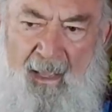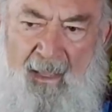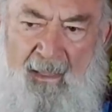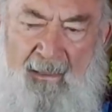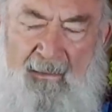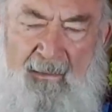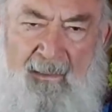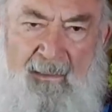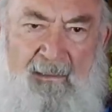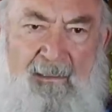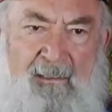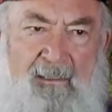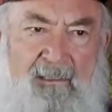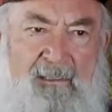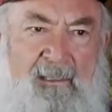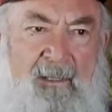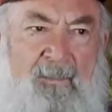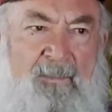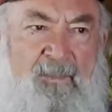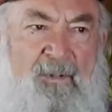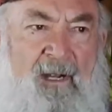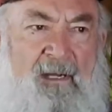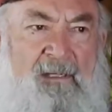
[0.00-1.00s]
and
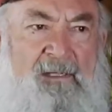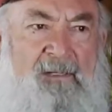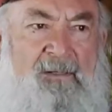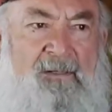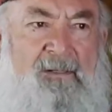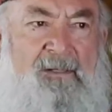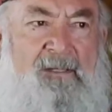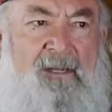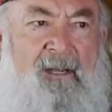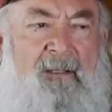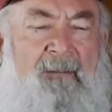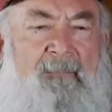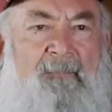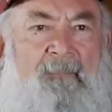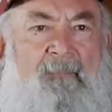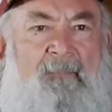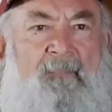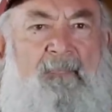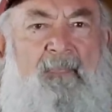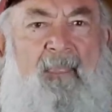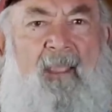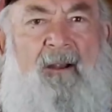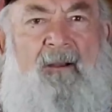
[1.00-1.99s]
suppressors
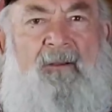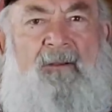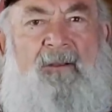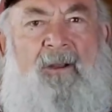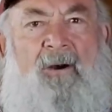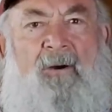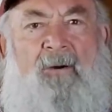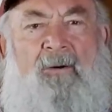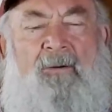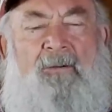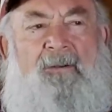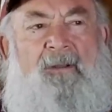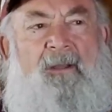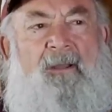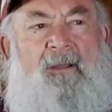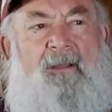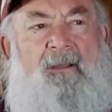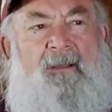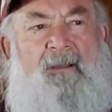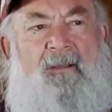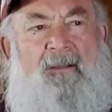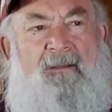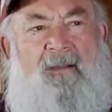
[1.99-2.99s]
are known
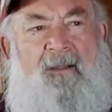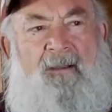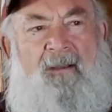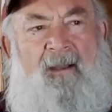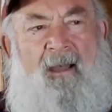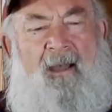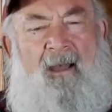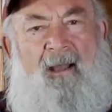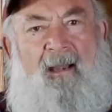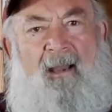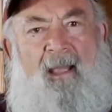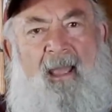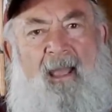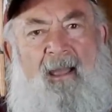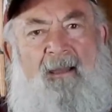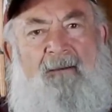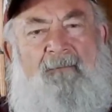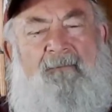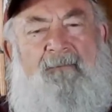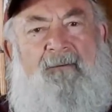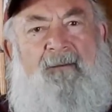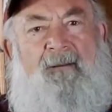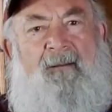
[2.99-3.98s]
to not
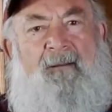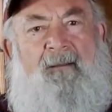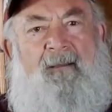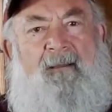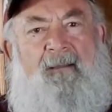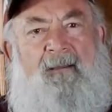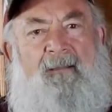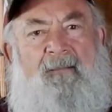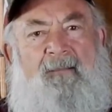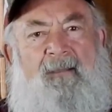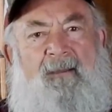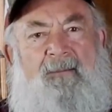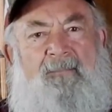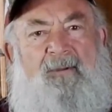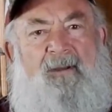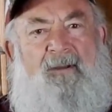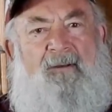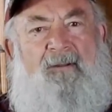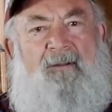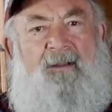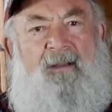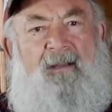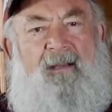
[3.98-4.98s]
have the
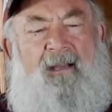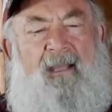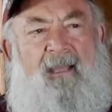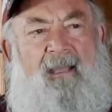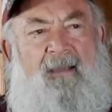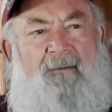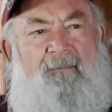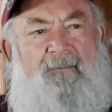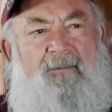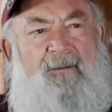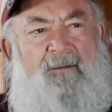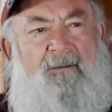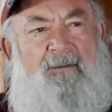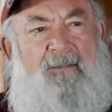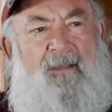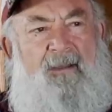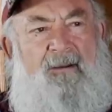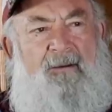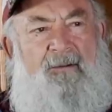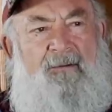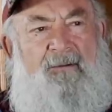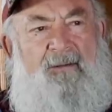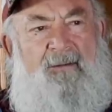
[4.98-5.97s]
ability to give you
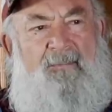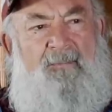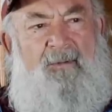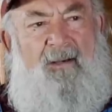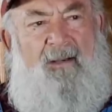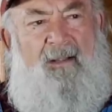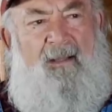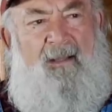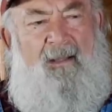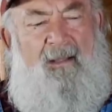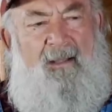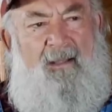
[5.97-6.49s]
the ultimate